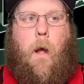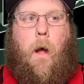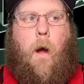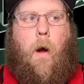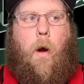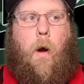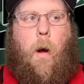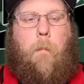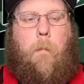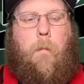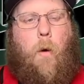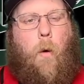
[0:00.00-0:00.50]

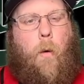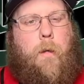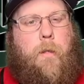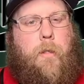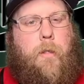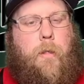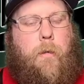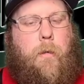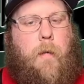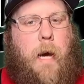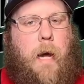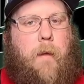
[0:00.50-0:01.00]
going
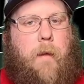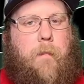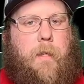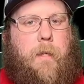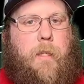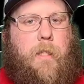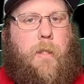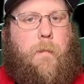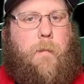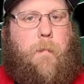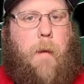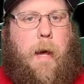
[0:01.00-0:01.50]
to kind of
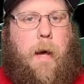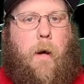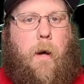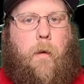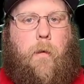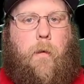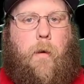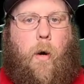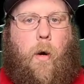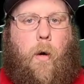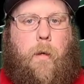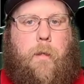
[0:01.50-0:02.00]
expound
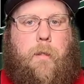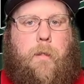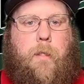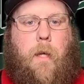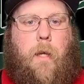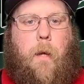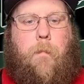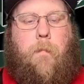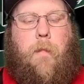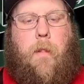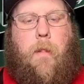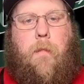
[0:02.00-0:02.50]
on
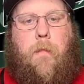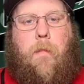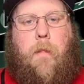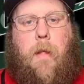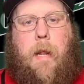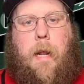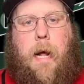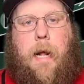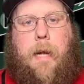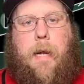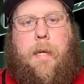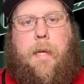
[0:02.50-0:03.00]
something that
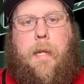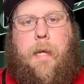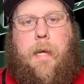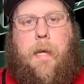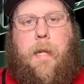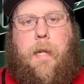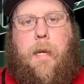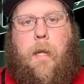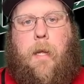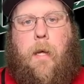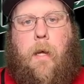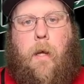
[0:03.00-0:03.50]
I
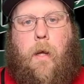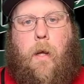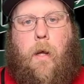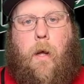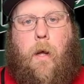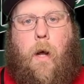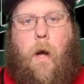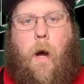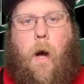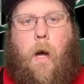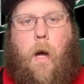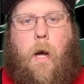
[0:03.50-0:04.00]
did
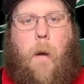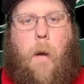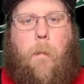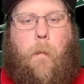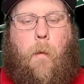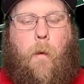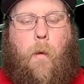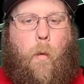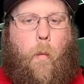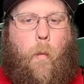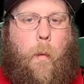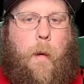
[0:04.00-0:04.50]
a couple
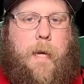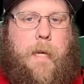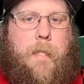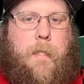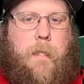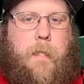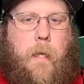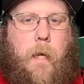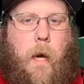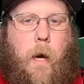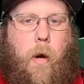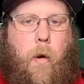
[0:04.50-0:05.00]
of weeks
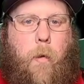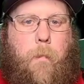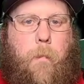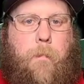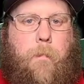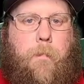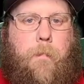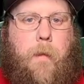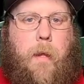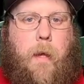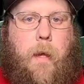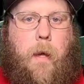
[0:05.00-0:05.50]
ago.
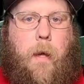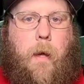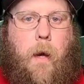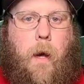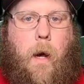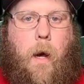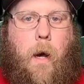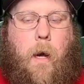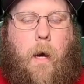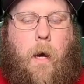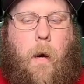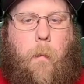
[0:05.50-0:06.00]

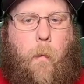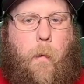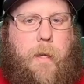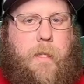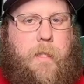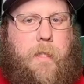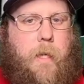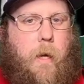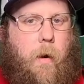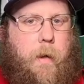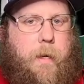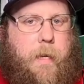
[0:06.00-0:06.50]
A couple of weeks
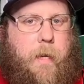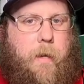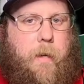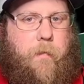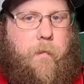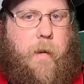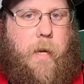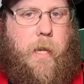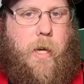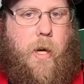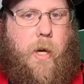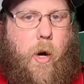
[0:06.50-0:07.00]
ago I did a
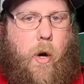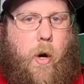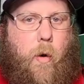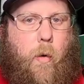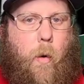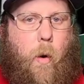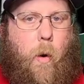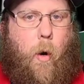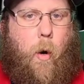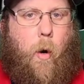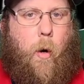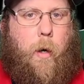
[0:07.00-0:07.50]
video
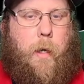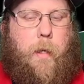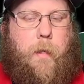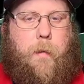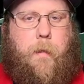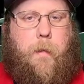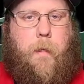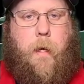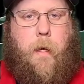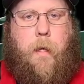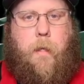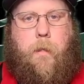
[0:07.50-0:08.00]
on
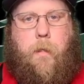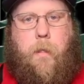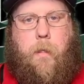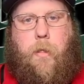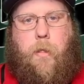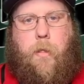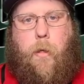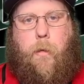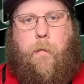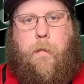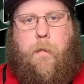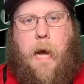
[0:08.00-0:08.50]
the
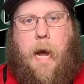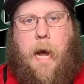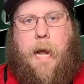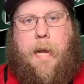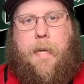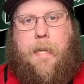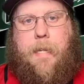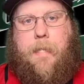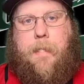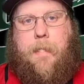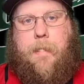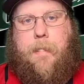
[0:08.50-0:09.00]
two tight
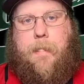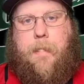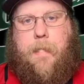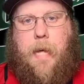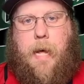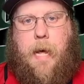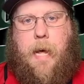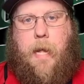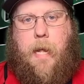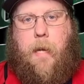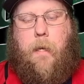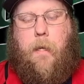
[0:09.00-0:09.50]
end set,